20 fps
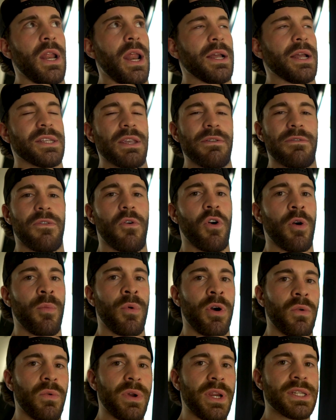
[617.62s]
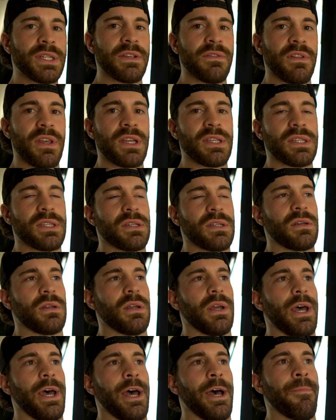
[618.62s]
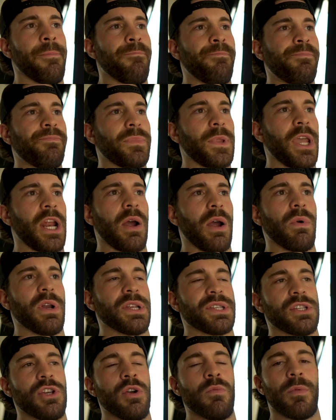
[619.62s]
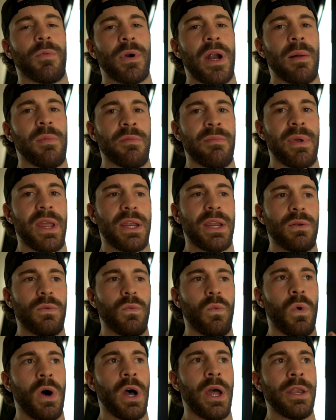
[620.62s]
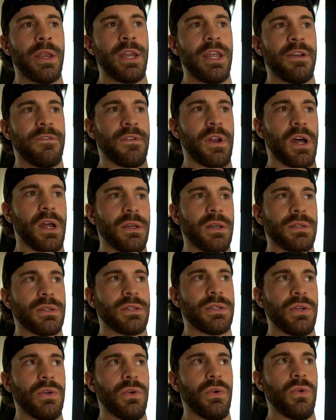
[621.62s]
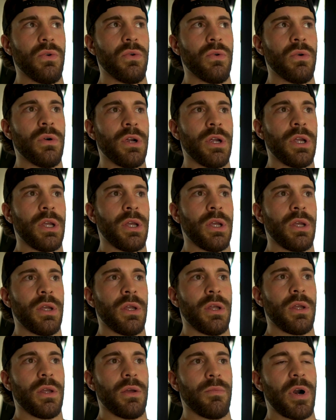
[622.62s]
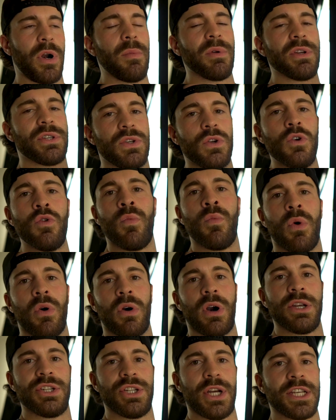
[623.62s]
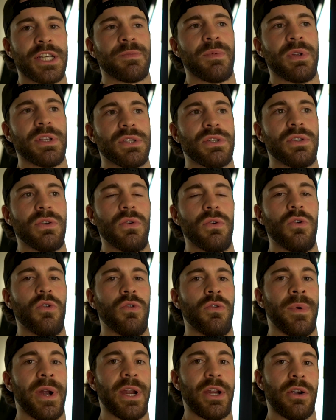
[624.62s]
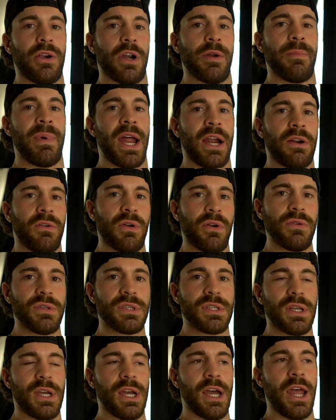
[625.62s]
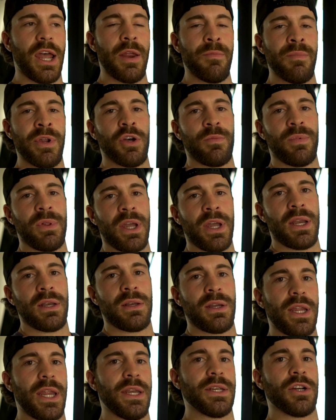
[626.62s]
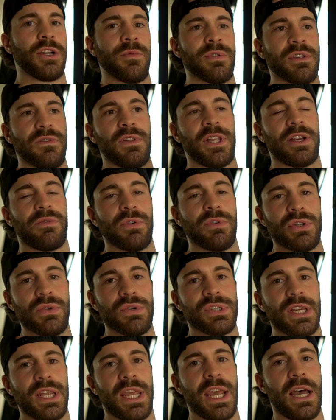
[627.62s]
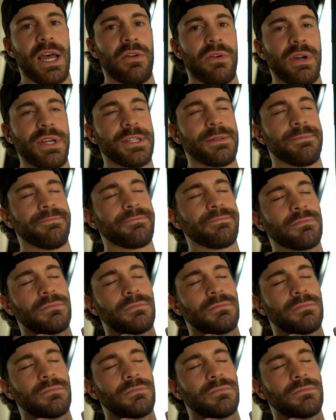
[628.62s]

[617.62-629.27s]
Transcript: I'd say 4 more weeks of this, and I would assume we'll probably make 1, if not 2, probably 2 more adjustments to my current macros and meal plan in terms of like reducing calories.